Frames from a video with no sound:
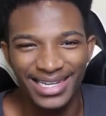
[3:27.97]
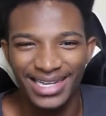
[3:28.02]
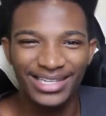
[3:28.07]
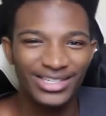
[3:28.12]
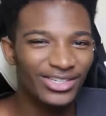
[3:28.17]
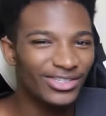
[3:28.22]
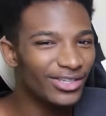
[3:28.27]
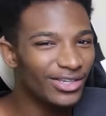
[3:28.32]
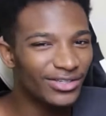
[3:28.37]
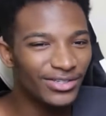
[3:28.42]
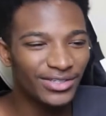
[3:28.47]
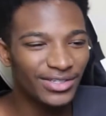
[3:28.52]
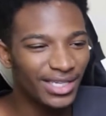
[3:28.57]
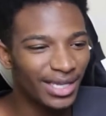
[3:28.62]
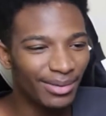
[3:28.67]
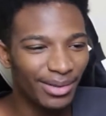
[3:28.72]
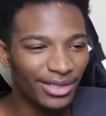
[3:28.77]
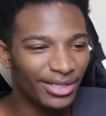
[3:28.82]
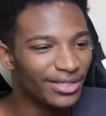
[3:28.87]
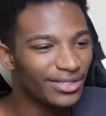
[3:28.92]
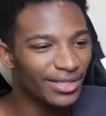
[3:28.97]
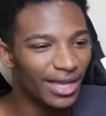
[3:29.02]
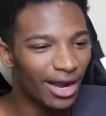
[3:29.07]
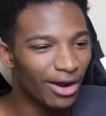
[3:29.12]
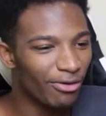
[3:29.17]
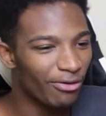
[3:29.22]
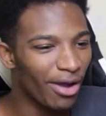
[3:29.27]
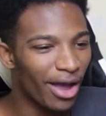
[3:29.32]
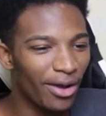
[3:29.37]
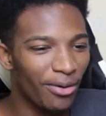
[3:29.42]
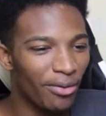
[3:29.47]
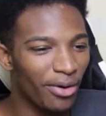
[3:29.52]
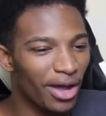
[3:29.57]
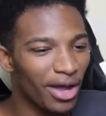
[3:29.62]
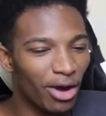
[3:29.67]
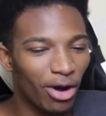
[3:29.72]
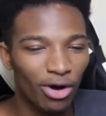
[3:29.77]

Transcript: it just doesn't seem like the Sakurai way.